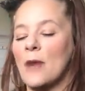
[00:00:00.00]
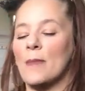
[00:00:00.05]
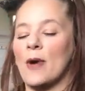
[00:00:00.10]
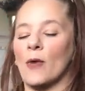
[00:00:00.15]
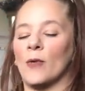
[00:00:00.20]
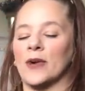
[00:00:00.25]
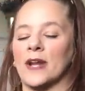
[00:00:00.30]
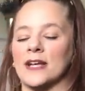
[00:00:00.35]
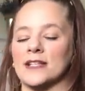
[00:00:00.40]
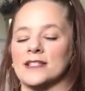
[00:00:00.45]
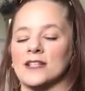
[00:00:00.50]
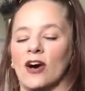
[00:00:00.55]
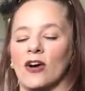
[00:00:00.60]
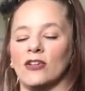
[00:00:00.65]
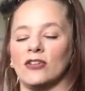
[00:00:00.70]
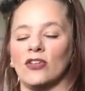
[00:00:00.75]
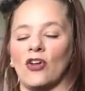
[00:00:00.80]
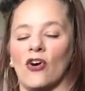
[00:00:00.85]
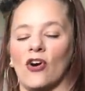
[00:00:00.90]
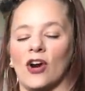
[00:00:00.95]
But when I saw
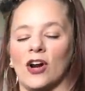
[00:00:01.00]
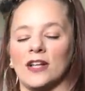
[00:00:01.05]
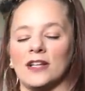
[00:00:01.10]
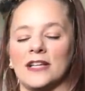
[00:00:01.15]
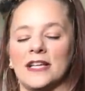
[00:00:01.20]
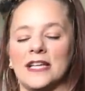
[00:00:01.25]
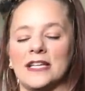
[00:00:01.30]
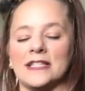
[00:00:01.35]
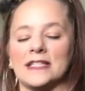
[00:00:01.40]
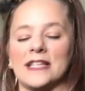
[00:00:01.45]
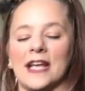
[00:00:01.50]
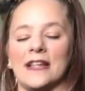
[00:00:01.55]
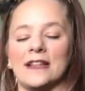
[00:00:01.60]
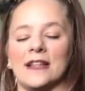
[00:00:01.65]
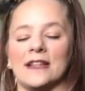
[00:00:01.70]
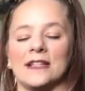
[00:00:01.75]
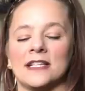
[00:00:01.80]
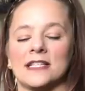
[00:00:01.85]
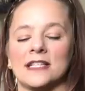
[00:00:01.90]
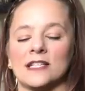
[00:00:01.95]
Laura Lee say
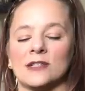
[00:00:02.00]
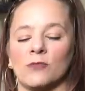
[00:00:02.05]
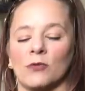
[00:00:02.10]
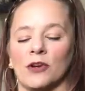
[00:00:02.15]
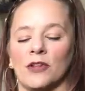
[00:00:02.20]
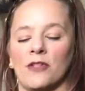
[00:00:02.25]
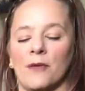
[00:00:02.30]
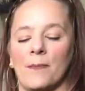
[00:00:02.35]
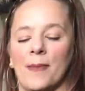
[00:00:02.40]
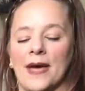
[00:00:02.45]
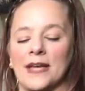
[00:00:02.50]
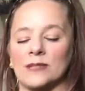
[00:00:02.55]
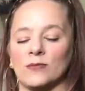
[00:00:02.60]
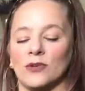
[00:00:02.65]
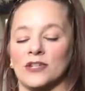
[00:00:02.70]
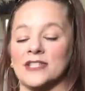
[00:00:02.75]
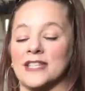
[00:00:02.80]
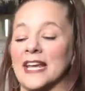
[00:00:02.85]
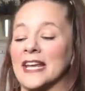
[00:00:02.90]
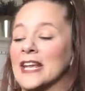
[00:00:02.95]
that this is one of the best
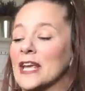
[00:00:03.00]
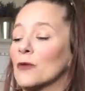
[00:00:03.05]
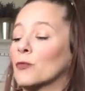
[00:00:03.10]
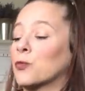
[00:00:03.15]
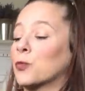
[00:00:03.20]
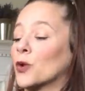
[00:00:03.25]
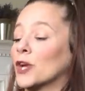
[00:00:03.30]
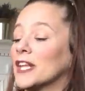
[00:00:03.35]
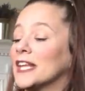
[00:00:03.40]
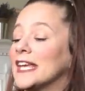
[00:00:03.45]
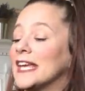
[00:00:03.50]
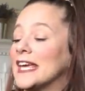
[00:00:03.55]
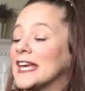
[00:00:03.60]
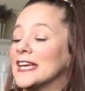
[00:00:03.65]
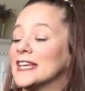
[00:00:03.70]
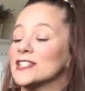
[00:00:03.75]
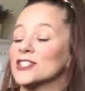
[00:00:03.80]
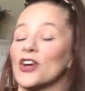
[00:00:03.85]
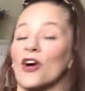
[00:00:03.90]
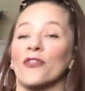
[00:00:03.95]
ones, and it really
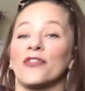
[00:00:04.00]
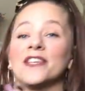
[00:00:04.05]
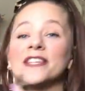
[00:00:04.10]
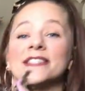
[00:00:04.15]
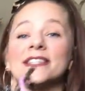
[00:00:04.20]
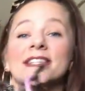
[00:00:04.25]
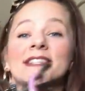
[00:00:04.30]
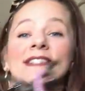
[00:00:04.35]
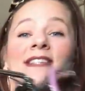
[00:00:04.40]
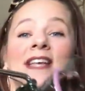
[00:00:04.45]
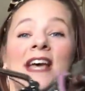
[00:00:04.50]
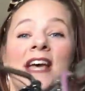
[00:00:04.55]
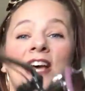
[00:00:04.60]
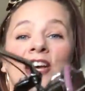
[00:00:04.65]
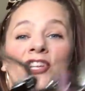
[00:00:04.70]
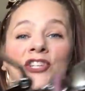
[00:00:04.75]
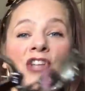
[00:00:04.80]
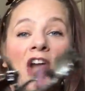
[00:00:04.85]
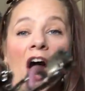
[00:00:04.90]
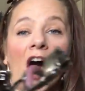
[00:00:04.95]
is, y'all, this is
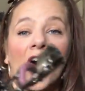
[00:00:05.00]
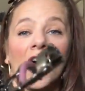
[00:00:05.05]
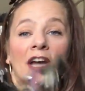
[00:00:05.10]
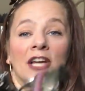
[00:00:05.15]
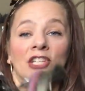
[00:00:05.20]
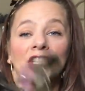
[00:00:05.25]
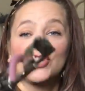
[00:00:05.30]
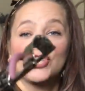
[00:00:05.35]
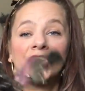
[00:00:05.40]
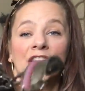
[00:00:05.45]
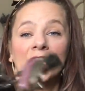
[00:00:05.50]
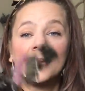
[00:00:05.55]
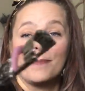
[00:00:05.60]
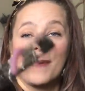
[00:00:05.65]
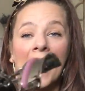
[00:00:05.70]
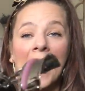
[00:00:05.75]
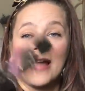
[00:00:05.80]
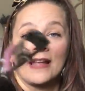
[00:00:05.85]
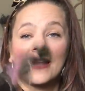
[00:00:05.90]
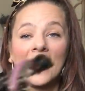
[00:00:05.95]
not a cheap
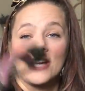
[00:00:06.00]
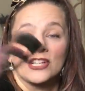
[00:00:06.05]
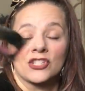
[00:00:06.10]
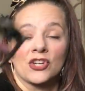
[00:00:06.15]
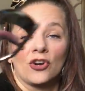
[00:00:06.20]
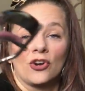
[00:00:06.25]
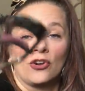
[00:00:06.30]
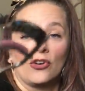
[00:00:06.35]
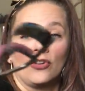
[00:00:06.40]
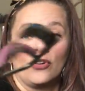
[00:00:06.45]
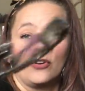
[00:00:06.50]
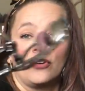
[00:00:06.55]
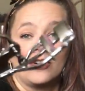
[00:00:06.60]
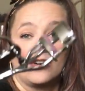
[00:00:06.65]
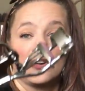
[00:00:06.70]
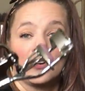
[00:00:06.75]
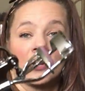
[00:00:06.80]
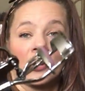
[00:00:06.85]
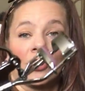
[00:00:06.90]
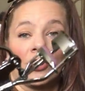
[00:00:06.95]
eyelash
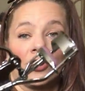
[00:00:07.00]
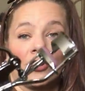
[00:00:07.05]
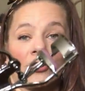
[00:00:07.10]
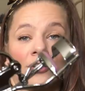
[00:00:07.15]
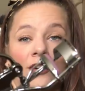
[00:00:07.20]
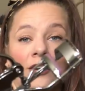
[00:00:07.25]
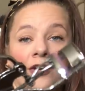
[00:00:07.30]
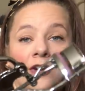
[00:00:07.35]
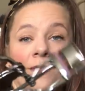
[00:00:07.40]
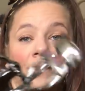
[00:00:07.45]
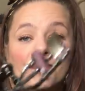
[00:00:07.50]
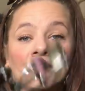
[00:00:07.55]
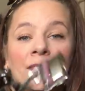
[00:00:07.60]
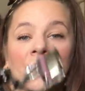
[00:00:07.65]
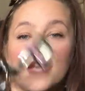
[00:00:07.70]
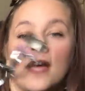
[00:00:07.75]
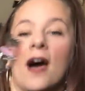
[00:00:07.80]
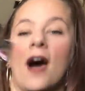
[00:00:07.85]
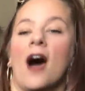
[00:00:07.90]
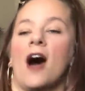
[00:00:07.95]
curler.
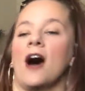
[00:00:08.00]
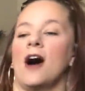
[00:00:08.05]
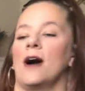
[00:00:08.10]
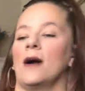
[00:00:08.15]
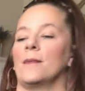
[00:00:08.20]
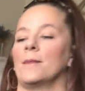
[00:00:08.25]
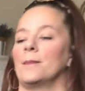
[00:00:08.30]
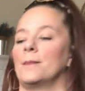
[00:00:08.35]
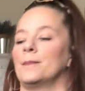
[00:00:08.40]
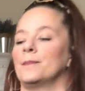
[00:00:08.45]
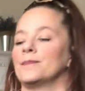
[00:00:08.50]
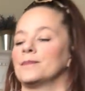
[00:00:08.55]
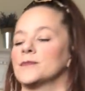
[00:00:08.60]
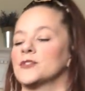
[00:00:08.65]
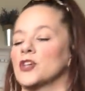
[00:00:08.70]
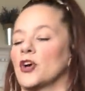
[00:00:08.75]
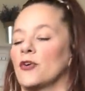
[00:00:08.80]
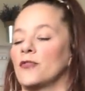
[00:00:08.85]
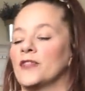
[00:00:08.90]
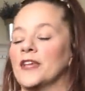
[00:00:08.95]

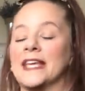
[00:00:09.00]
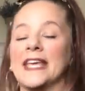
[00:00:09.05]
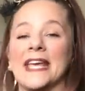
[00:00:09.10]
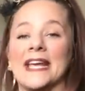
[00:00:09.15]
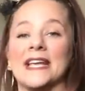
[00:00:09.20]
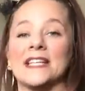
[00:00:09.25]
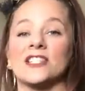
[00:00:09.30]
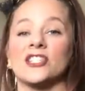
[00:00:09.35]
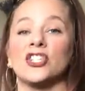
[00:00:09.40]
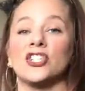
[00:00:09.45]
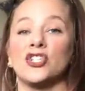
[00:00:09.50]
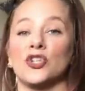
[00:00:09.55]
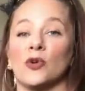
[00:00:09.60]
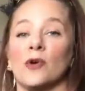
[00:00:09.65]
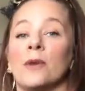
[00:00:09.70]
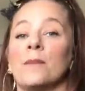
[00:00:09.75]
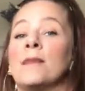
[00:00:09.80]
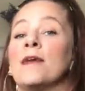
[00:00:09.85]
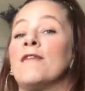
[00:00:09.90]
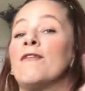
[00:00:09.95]
So the key is to do
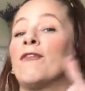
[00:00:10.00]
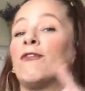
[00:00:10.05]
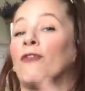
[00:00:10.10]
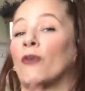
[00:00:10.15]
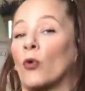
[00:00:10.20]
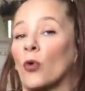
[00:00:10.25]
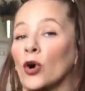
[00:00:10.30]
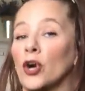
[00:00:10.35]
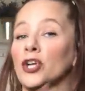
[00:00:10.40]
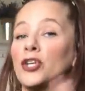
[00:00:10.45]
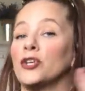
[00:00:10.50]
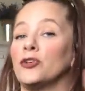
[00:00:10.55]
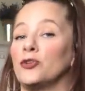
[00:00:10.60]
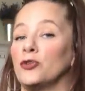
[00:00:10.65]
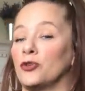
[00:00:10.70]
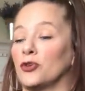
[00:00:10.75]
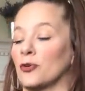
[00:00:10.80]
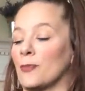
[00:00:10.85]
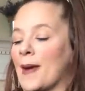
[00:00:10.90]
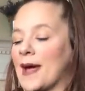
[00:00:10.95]
it before you do
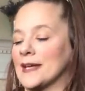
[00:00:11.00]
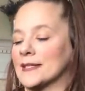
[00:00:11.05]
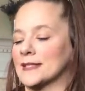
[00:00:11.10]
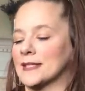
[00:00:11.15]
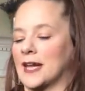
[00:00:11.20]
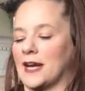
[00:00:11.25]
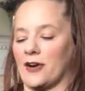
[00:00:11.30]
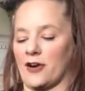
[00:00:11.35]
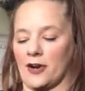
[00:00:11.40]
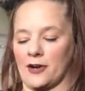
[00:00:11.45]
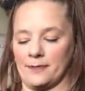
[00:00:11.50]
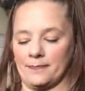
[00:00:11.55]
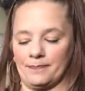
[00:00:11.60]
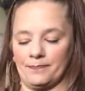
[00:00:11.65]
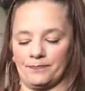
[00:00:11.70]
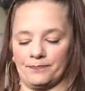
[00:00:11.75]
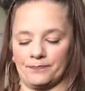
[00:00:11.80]
your mascara.